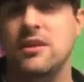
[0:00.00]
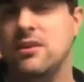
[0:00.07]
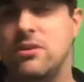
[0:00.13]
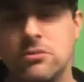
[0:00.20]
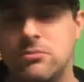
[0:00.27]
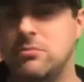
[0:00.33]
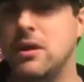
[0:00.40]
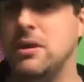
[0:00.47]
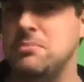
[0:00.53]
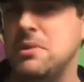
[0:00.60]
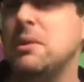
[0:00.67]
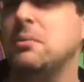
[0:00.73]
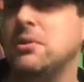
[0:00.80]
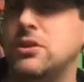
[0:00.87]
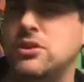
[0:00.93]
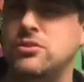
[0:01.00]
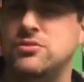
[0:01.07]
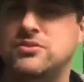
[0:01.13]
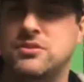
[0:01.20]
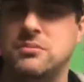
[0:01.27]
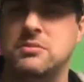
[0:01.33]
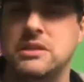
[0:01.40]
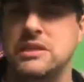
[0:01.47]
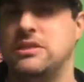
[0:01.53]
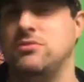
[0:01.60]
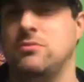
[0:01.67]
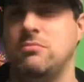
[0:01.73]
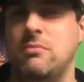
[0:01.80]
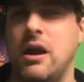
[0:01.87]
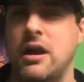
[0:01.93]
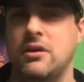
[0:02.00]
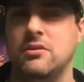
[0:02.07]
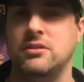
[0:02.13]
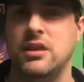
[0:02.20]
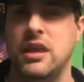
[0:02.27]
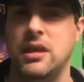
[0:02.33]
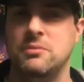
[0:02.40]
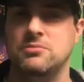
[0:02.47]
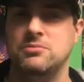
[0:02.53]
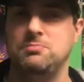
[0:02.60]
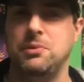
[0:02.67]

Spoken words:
You might be able to use some of these with modern games,